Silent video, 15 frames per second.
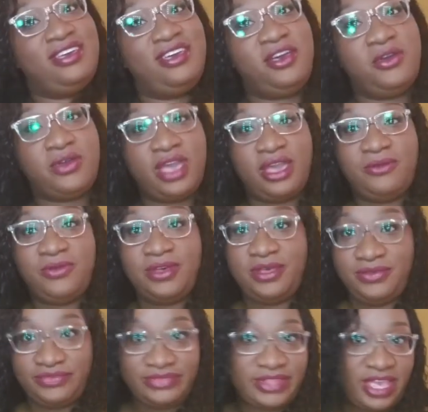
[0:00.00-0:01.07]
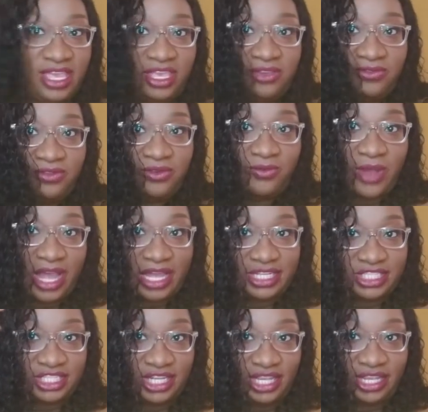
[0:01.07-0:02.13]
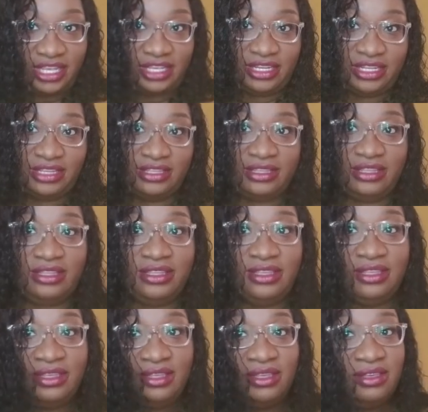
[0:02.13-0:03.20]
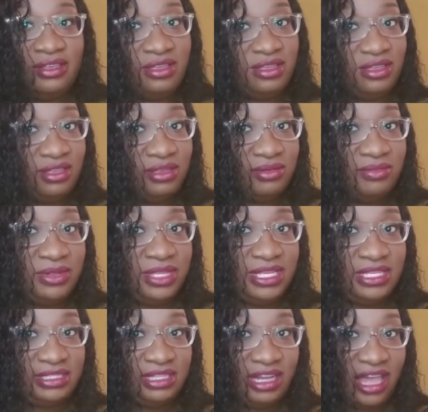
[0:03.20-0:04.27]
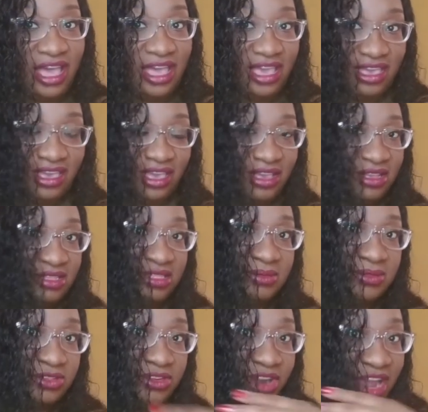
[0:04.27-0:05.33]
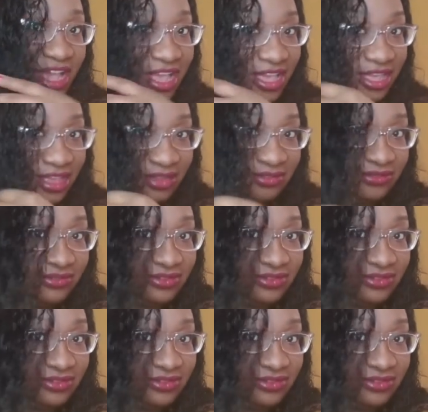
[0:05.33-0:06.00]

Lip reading: Okay, well, thank you for watching. Please like and subscribe.